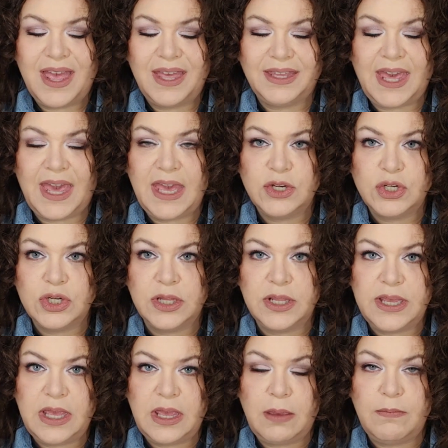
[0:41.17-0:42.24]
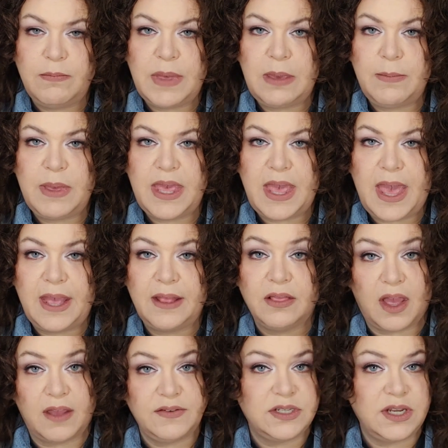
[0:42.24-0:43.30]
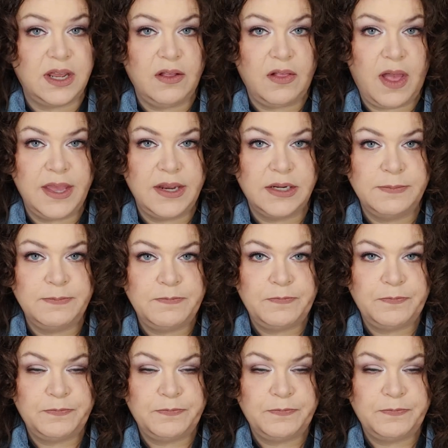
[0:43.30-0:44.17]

Occasionally, maybe a lifestyle item,